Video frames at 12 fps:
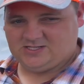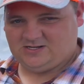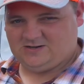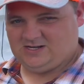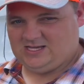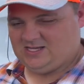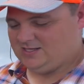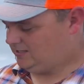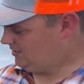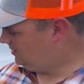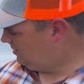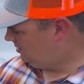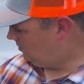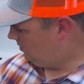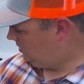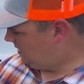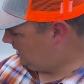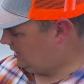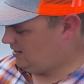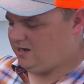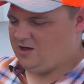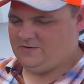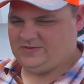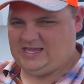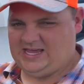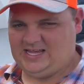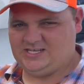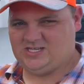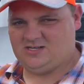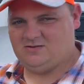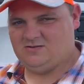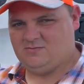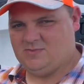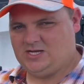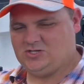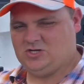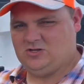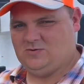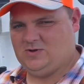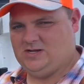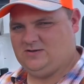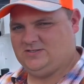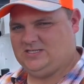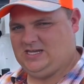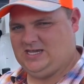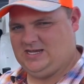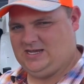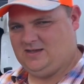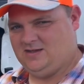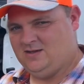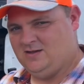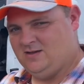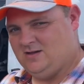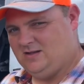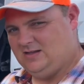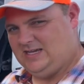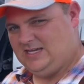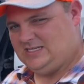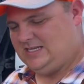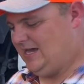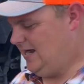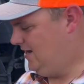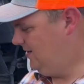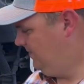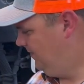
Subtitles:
underneath. We're looking along the engine, make sure that we don't see any leaks there,